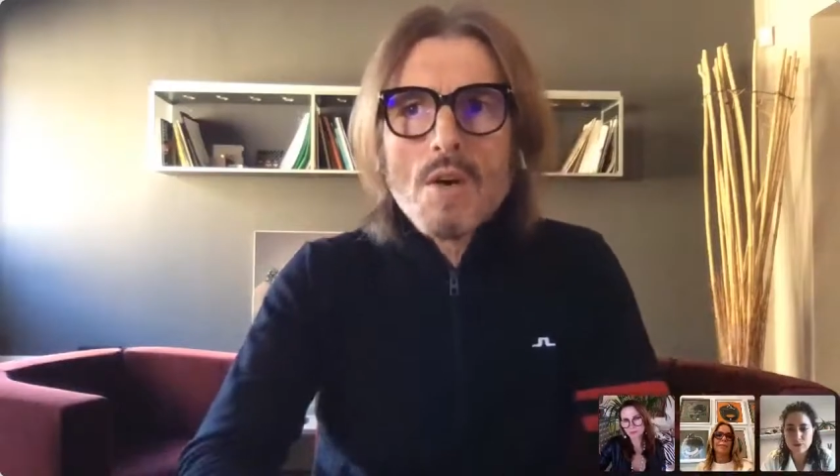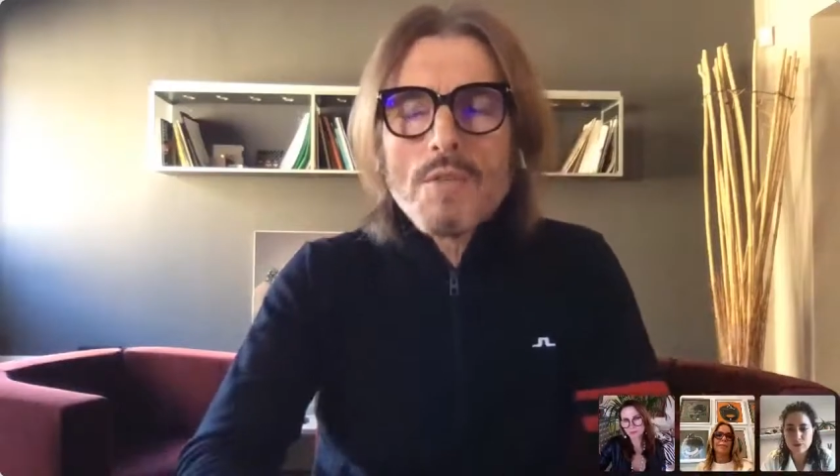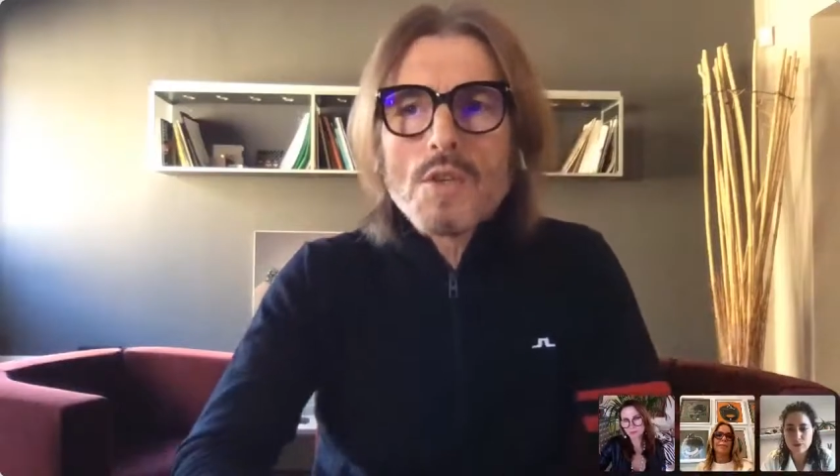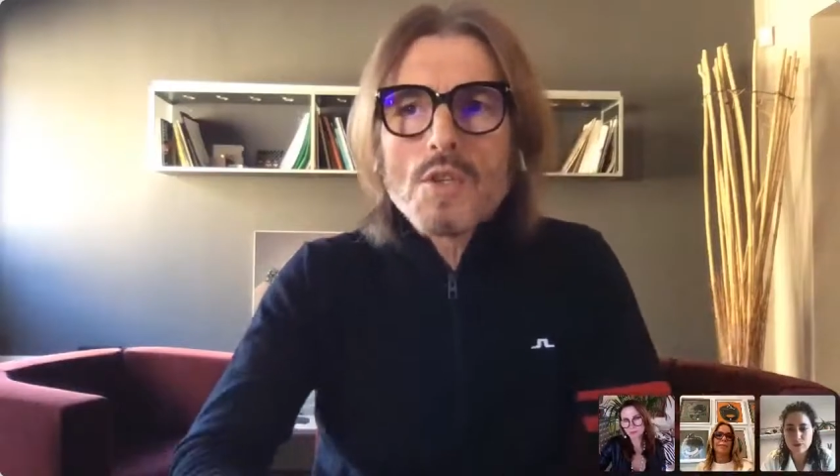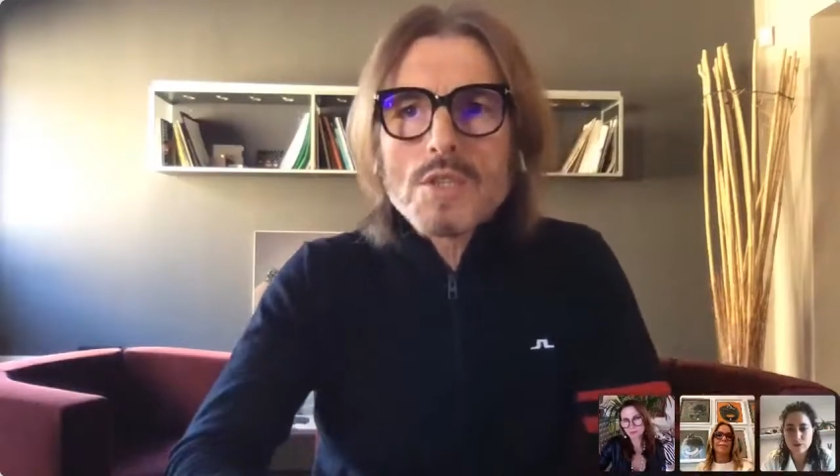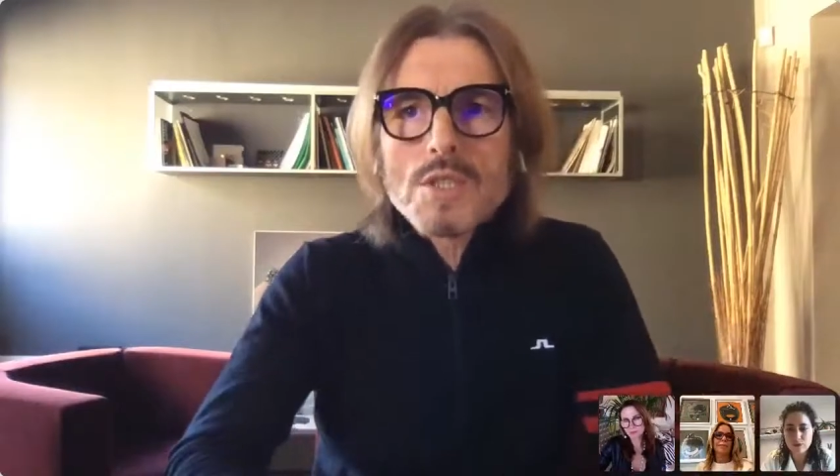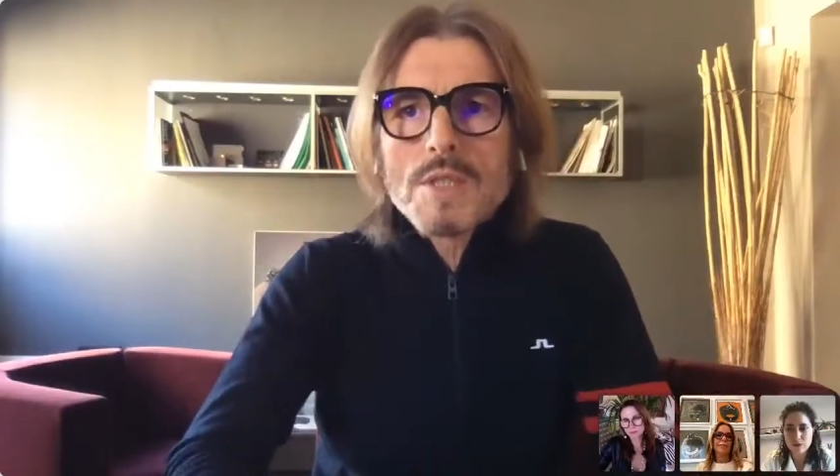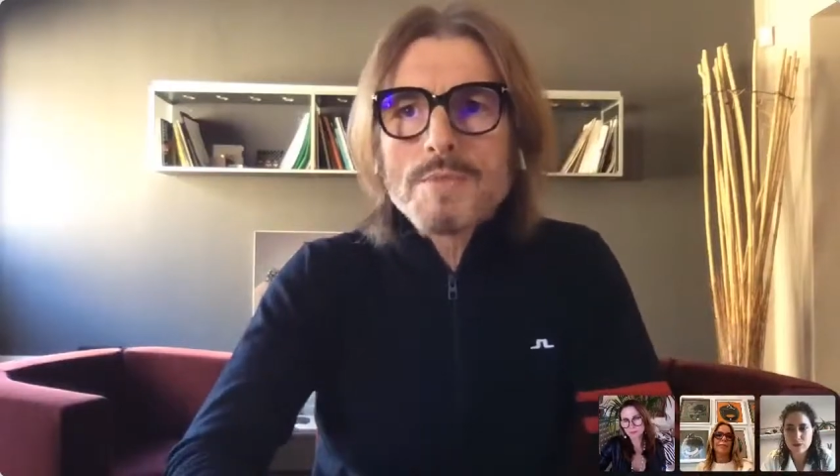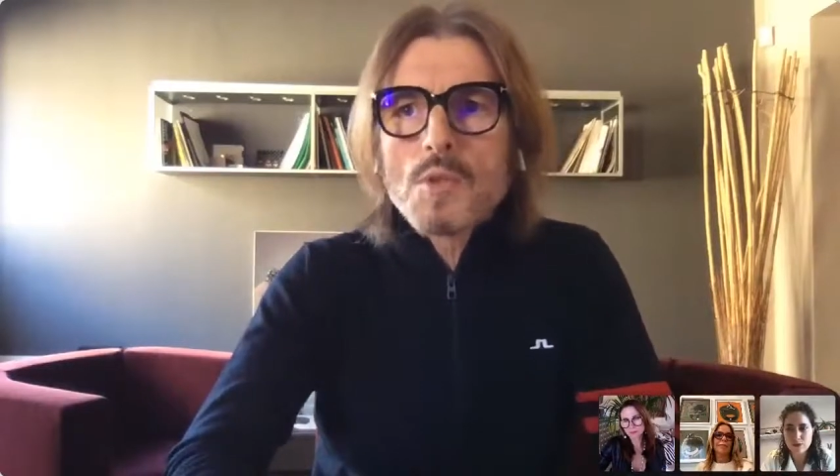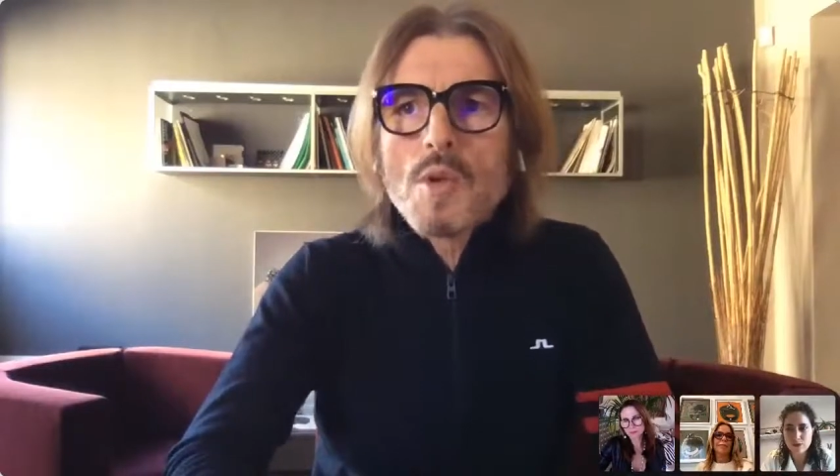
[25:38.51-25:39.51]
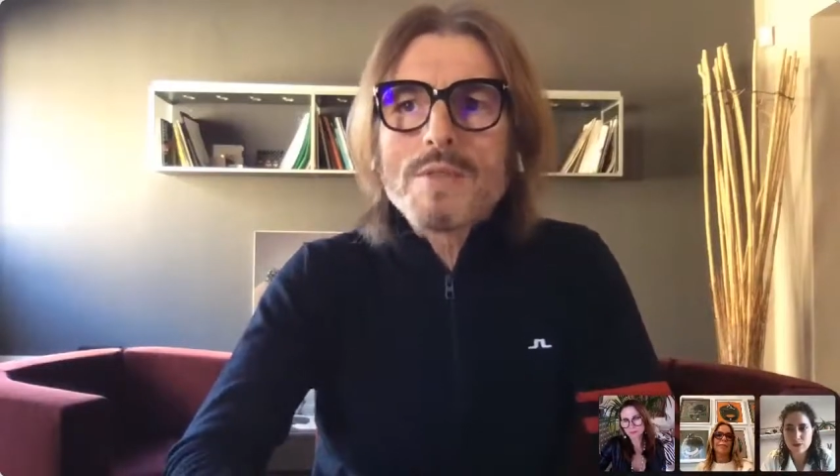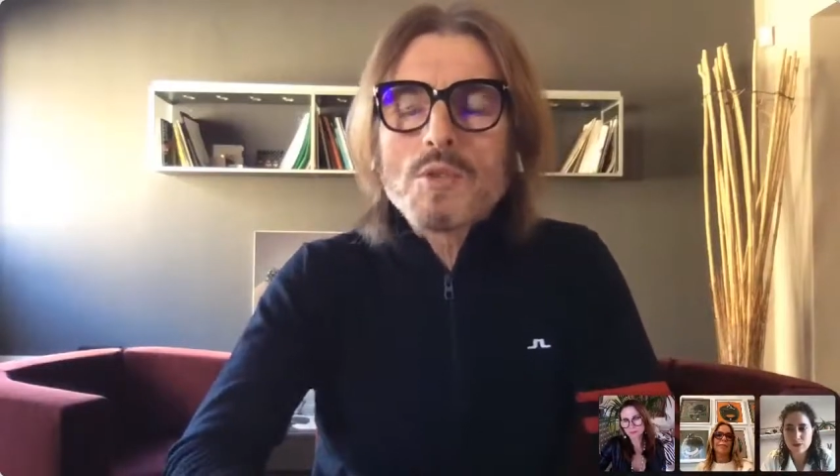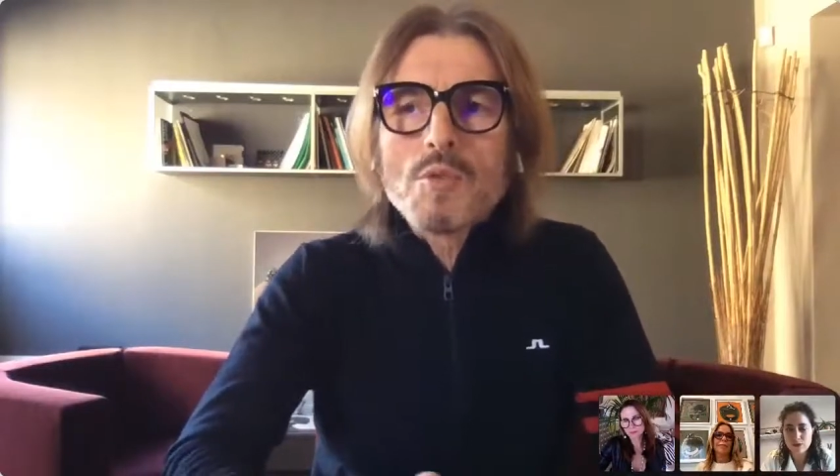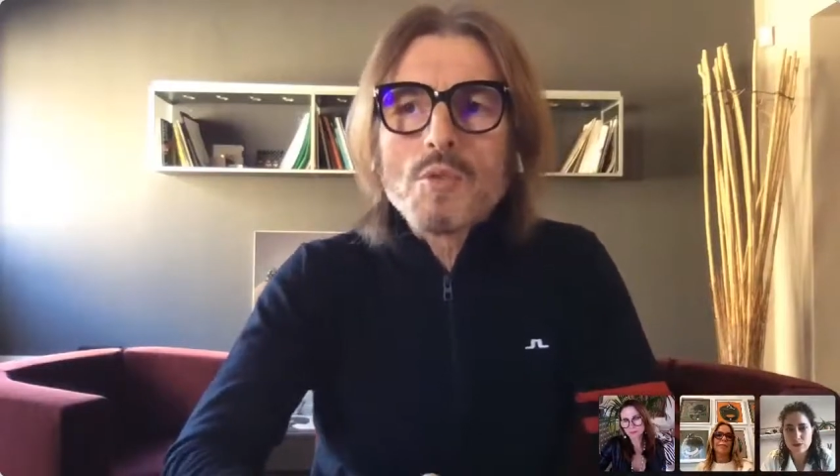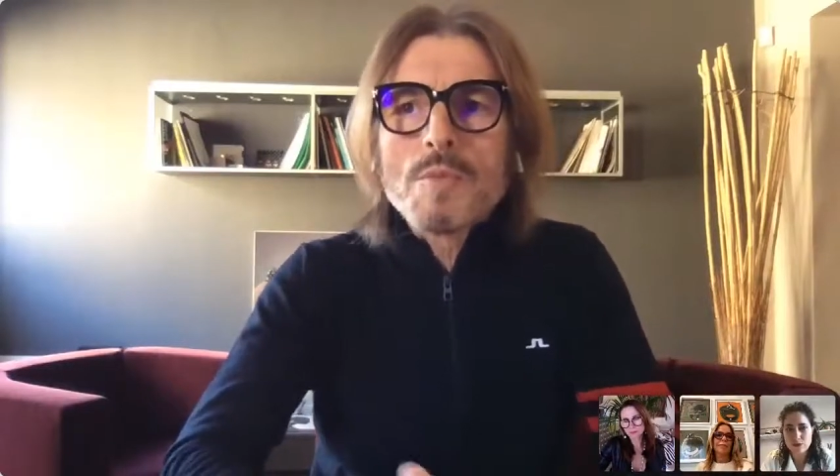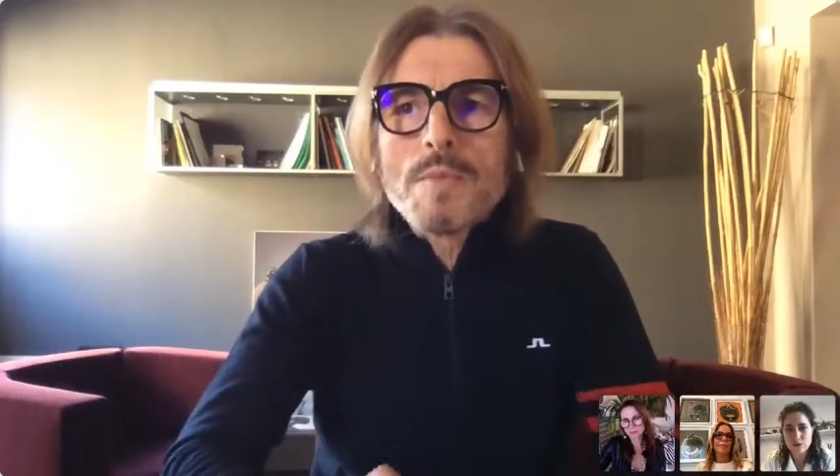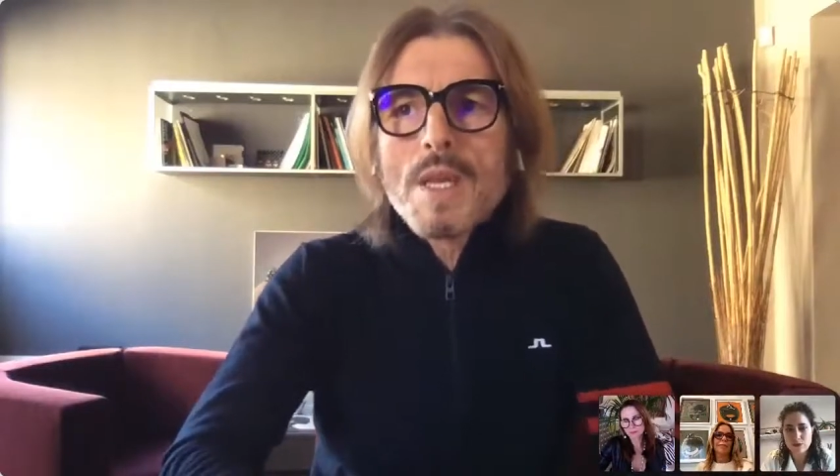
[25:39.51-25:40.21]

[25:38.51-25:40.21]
of course you have to